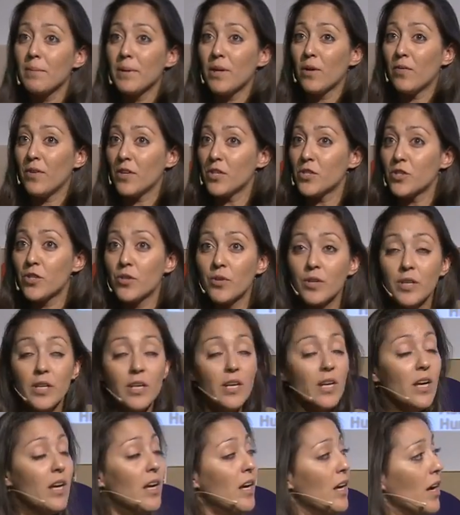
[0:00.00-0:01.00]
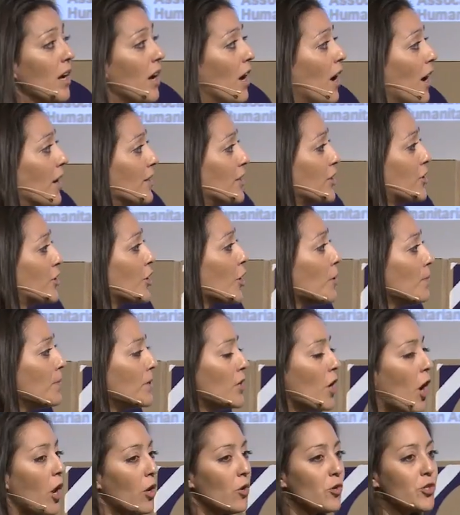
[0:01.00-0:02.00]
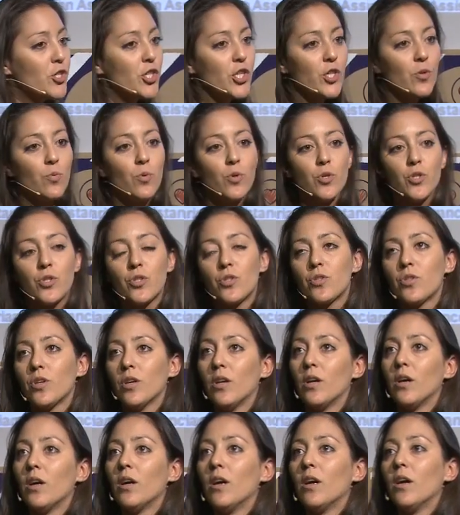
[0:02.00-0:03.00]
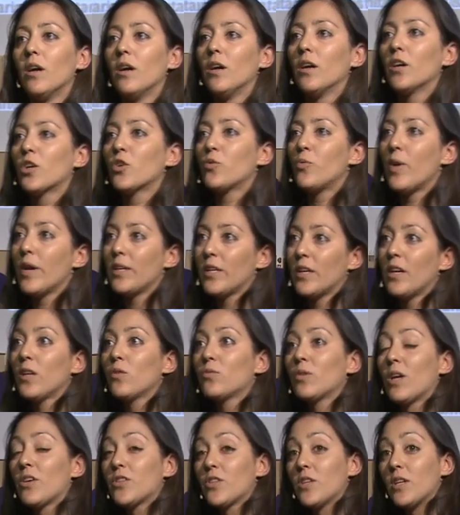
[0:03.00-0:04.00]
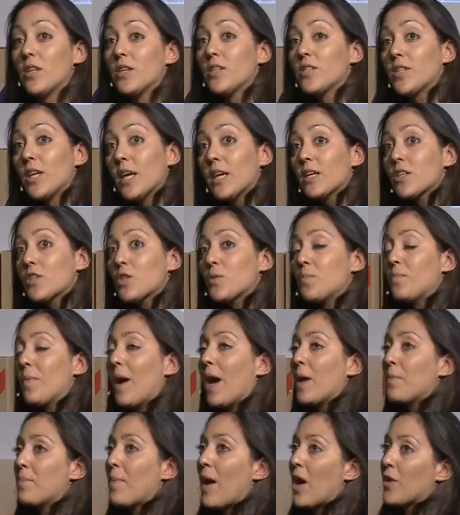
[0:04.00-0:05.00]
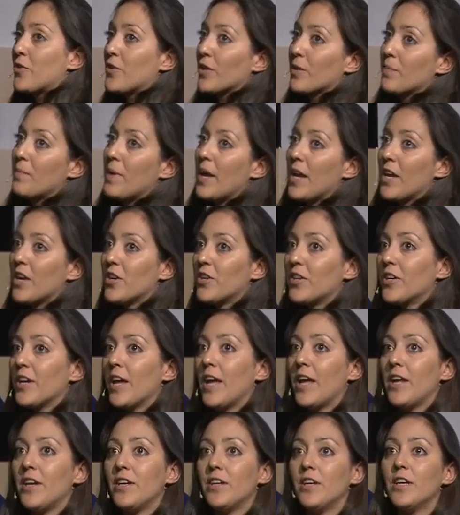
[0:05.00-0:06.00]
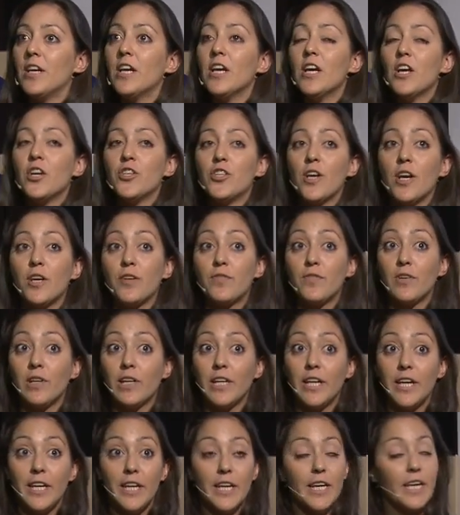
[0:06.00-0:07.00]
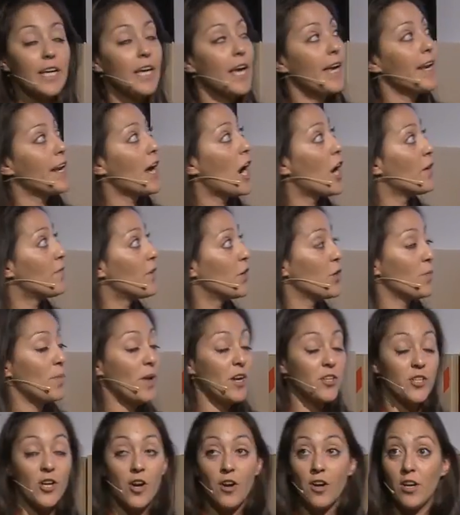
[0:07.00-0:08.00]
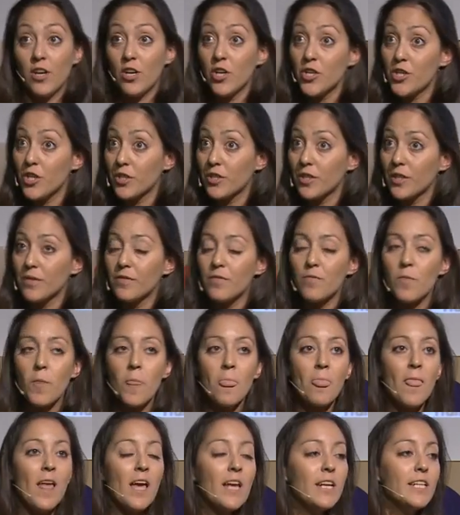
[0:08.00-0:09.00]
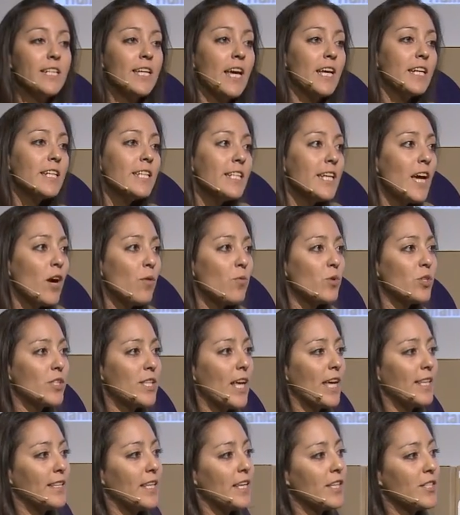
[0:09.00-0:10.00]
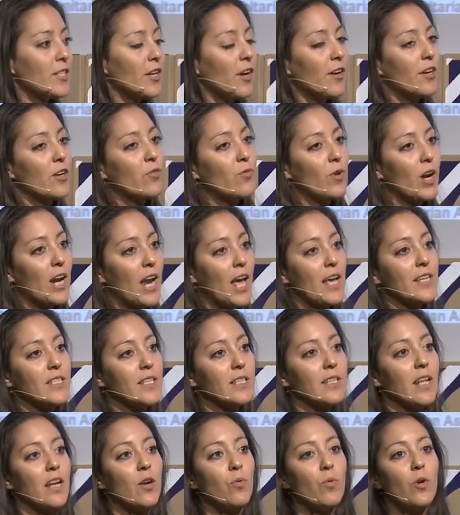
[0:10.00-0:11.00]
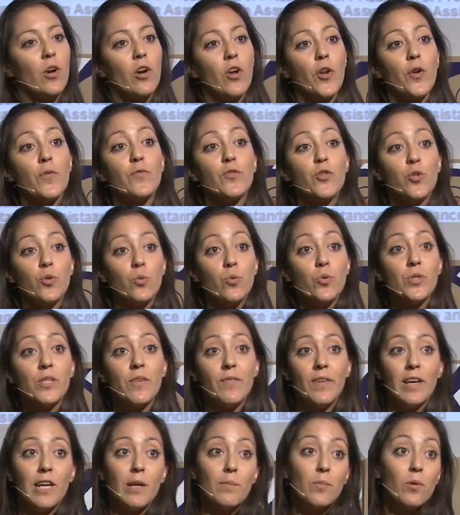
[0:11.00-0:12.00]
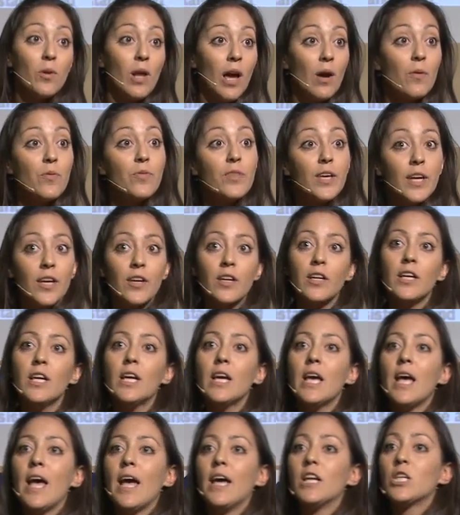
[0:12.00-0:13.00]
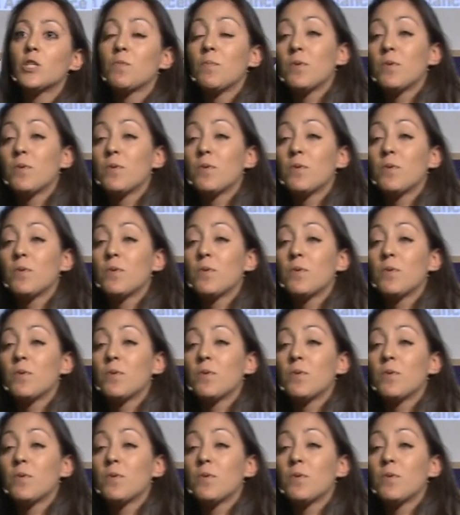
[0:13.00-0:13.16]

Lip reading: a bit of history. The terminology was created in 2006 by Patrick Meyer and Jennifer Linning at Harvard Humanitarian Initiative. The idea was that they started realizing that there were a lot of tools available out there, and